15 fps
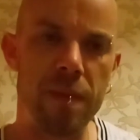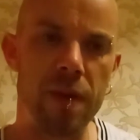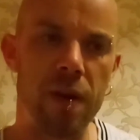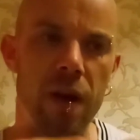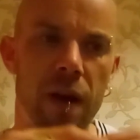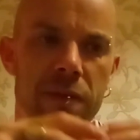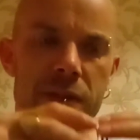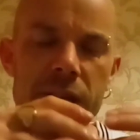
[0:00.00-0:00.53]

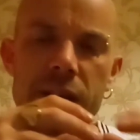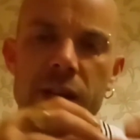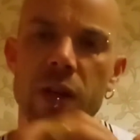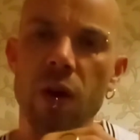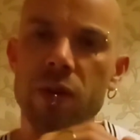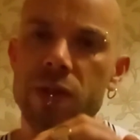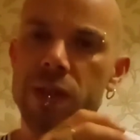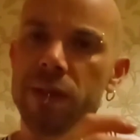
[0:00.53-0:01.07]
I've seen
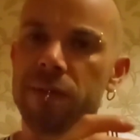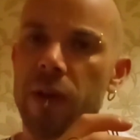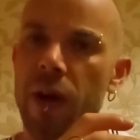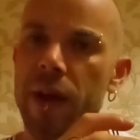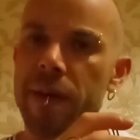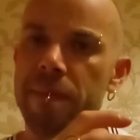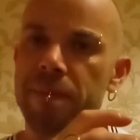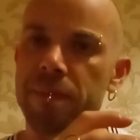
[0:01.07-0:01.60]
lots of
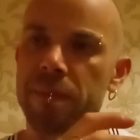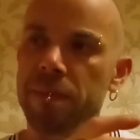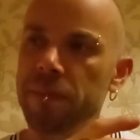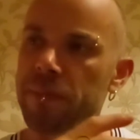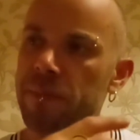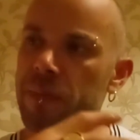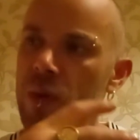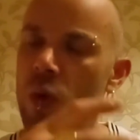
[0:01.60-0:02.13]
like
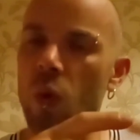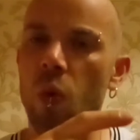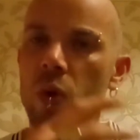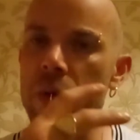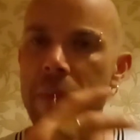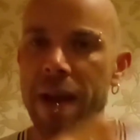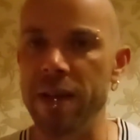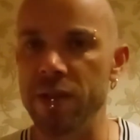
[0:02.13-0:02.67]

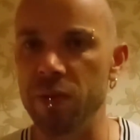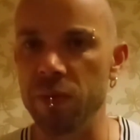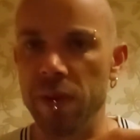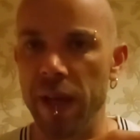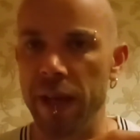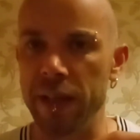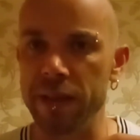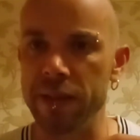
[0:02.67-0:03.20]
ornamental
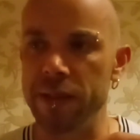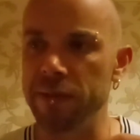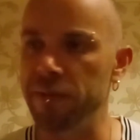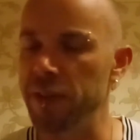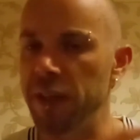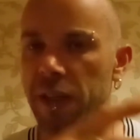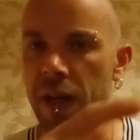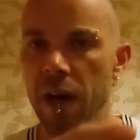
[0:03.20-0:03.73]
things for
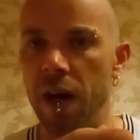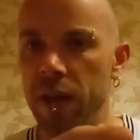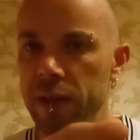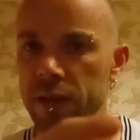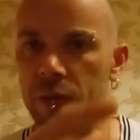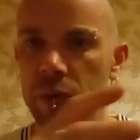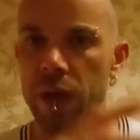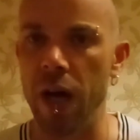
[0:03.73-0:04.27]
the
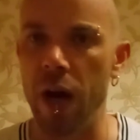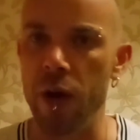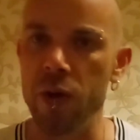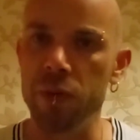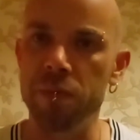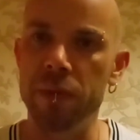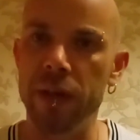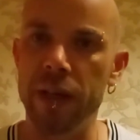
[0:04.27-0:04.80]
garden or the
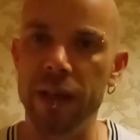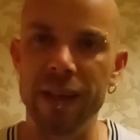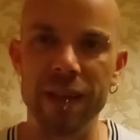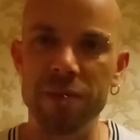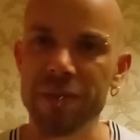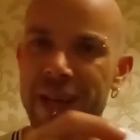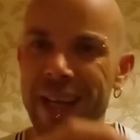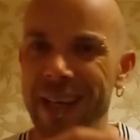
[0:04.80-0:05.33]
home,
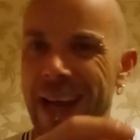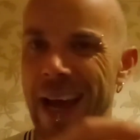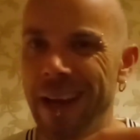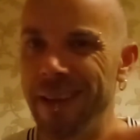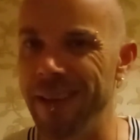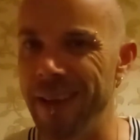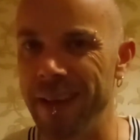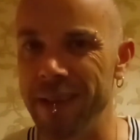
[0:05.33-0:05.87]
little
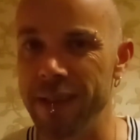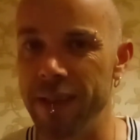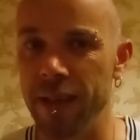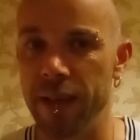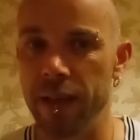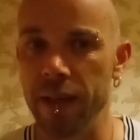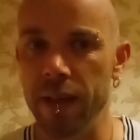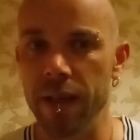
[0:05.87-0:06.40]
knick-knack things
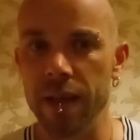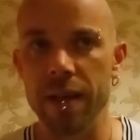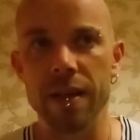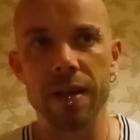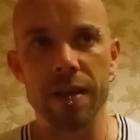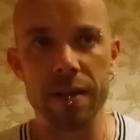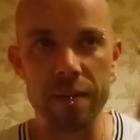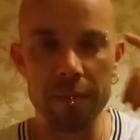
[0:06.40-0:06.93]
that
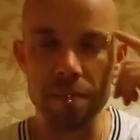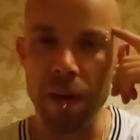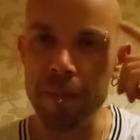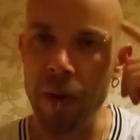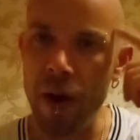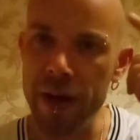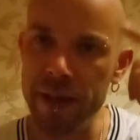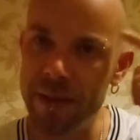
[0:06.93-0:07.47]
my
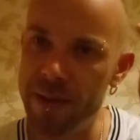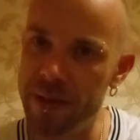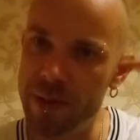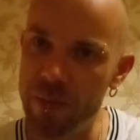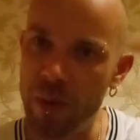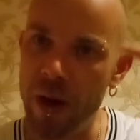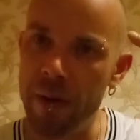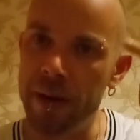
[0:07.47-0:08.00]
mind's
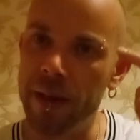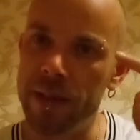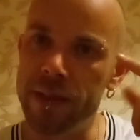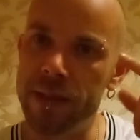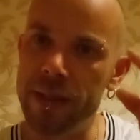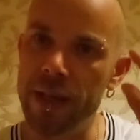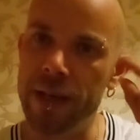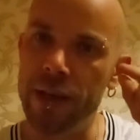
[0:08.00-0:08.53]
where, and
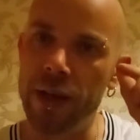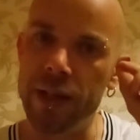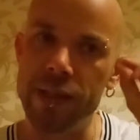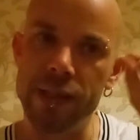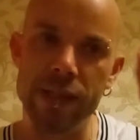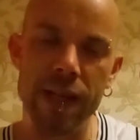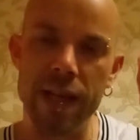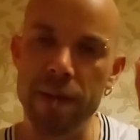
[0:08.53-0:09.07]
I can
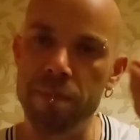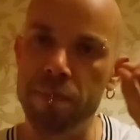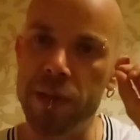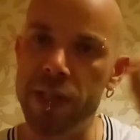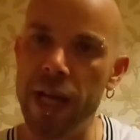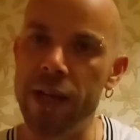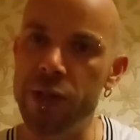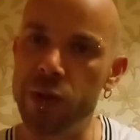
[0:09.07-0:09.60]
see
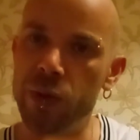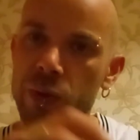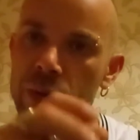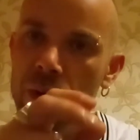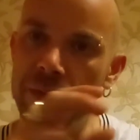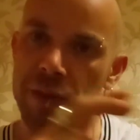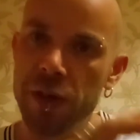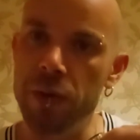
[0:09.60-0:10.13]
potential
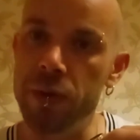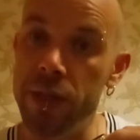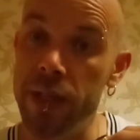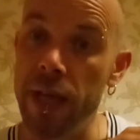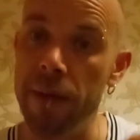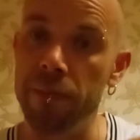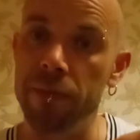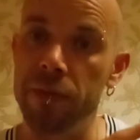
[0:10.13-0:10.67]
of using
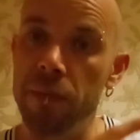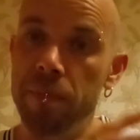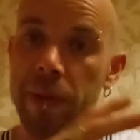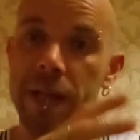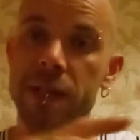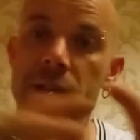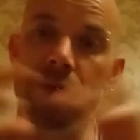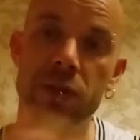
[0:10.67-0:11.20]
them for
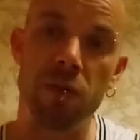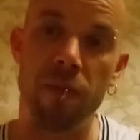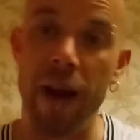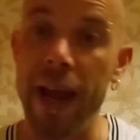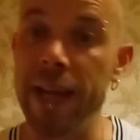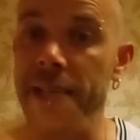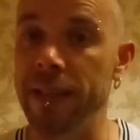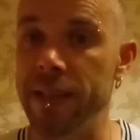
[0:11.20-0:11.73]
bits of
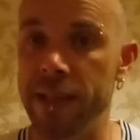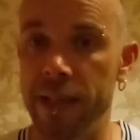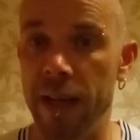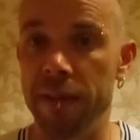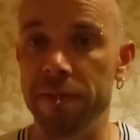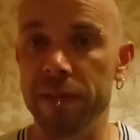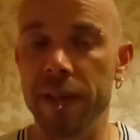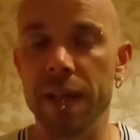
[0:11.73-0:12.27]
terrain and
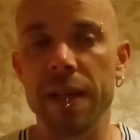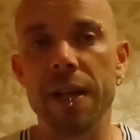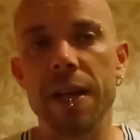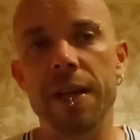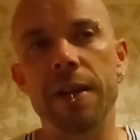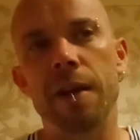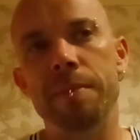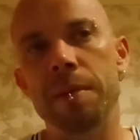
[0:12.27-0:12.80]
stuff.
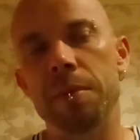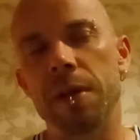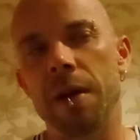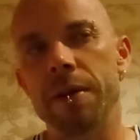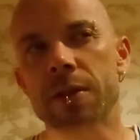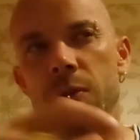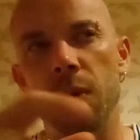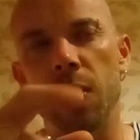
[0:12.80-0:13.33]
You know, like people go
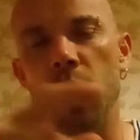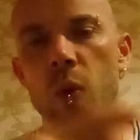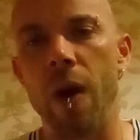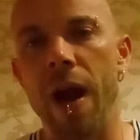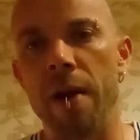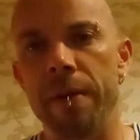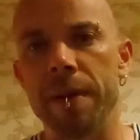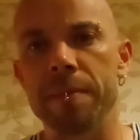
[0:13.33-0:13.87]
into
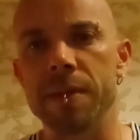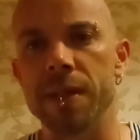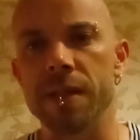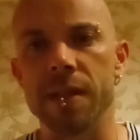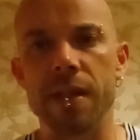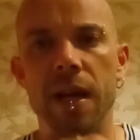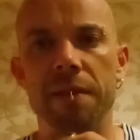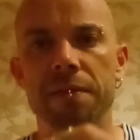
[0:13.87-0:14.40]
aquariums and
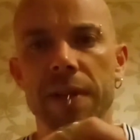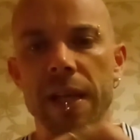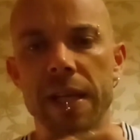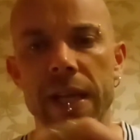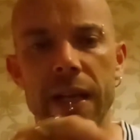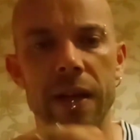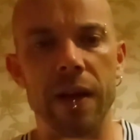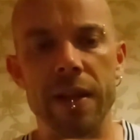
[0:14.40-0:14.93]
stuff, and they
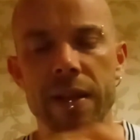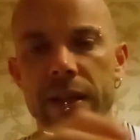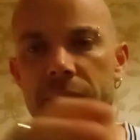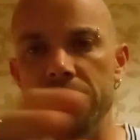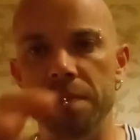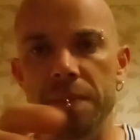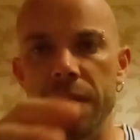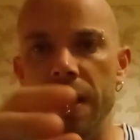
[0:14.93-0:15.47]
get like the,
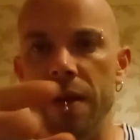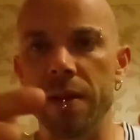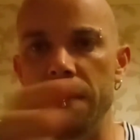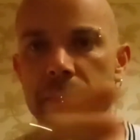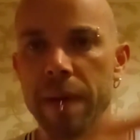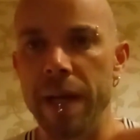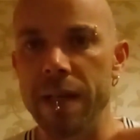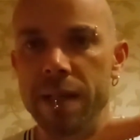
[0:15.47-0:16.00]
you know, the
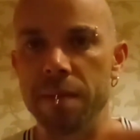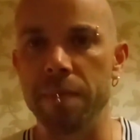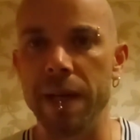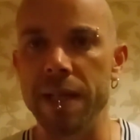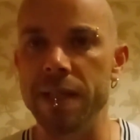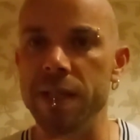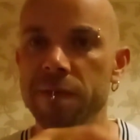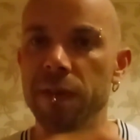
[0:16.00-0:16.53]
bits and
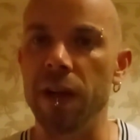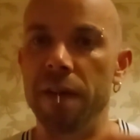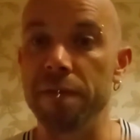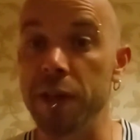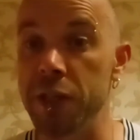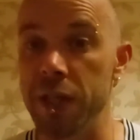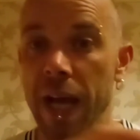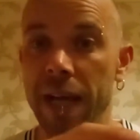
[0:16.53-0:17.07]
pieces for like
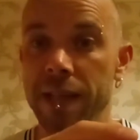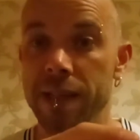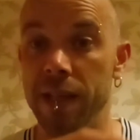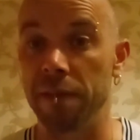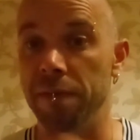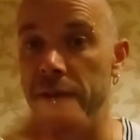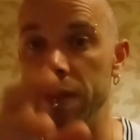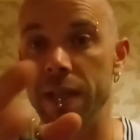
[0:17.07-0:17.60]
fish tank
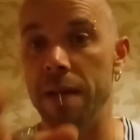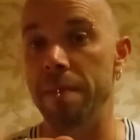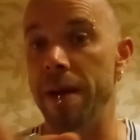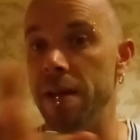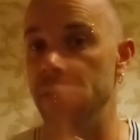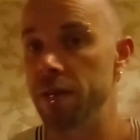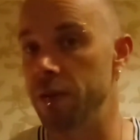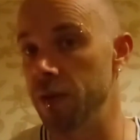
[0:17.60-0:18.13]
stuff, because they
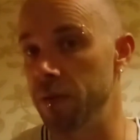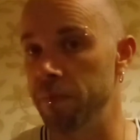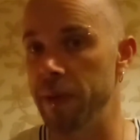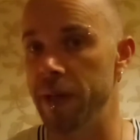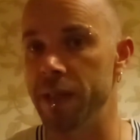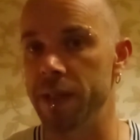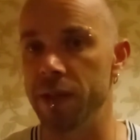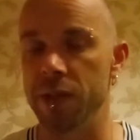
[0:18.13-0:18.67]
make good
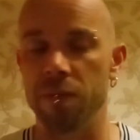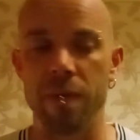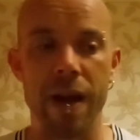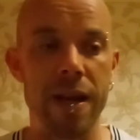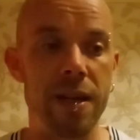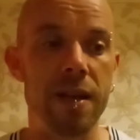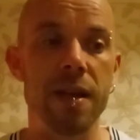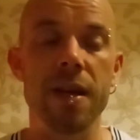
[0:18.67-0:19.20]
bits of
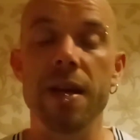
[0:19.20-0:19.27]
terrain.